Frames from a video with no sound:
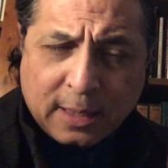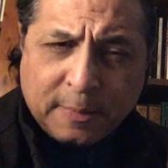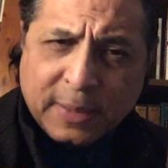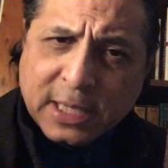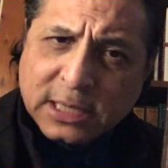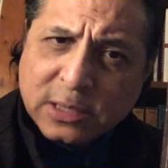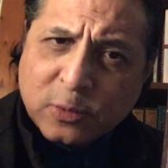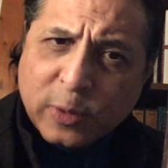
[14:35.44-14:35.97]

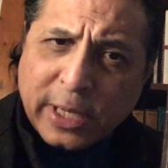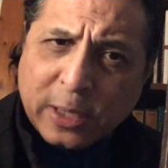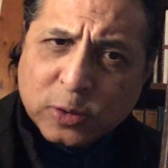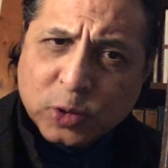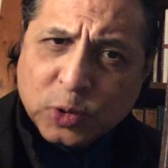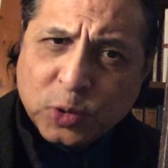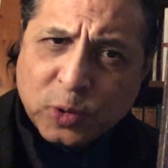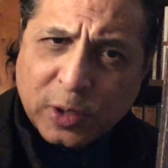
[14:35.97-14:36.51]
Because
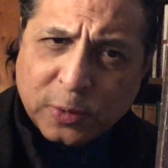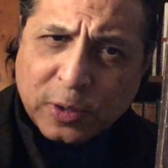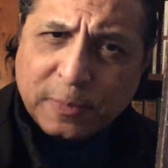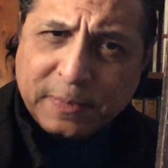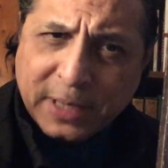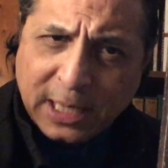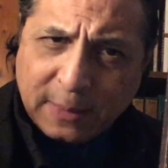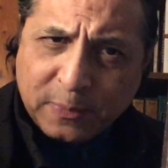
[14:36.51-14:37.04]
around
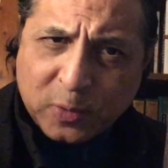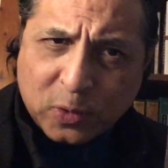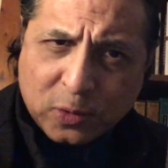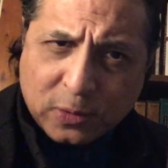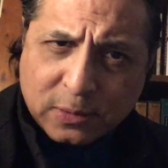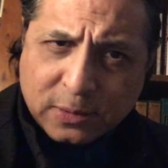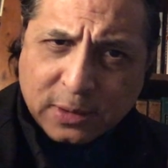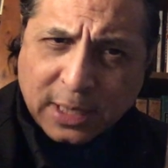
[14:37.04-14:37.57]
200
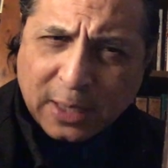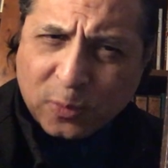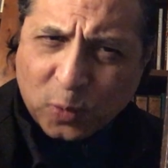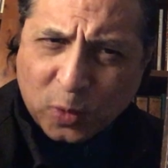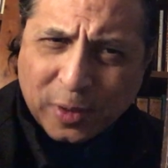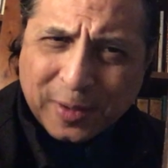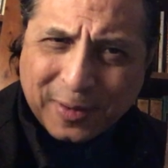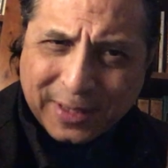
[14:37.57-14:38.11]
people got
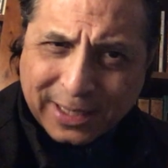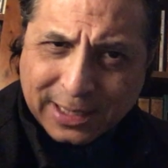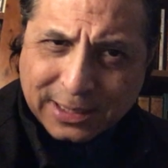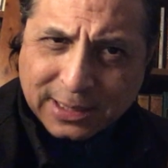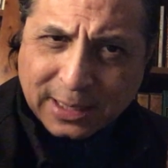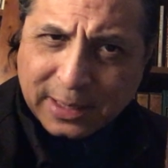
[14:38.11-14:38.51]
word of this,